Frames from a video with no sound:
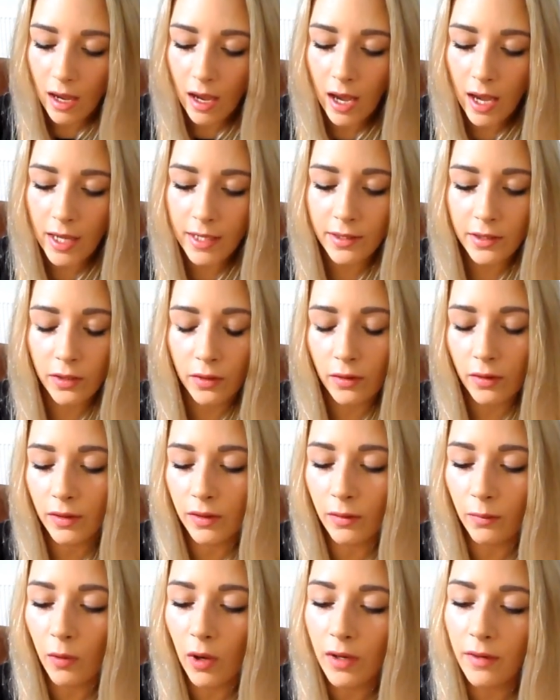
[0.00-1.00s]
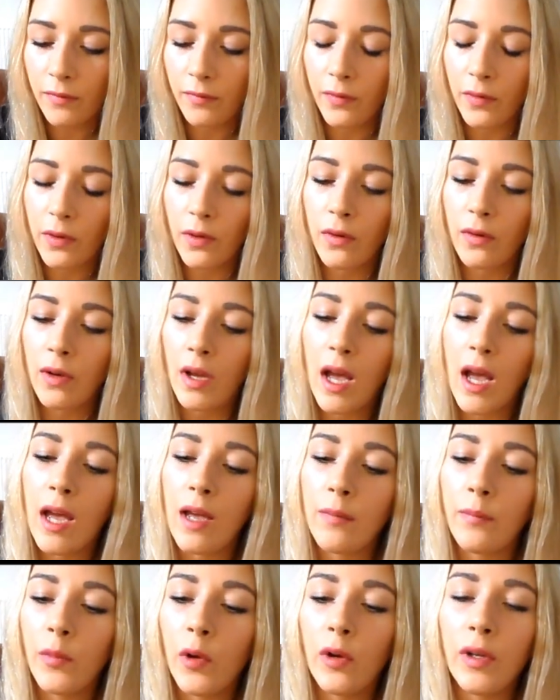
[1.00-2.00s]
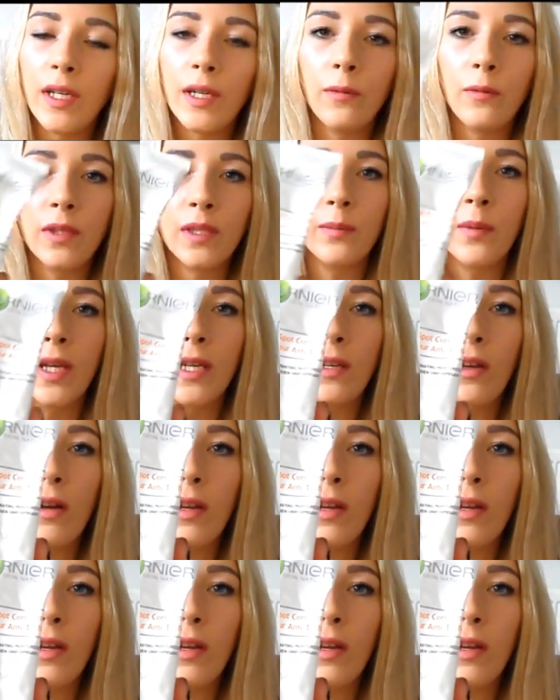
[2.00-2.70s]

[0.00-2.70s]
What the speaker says: I took the one for morning was my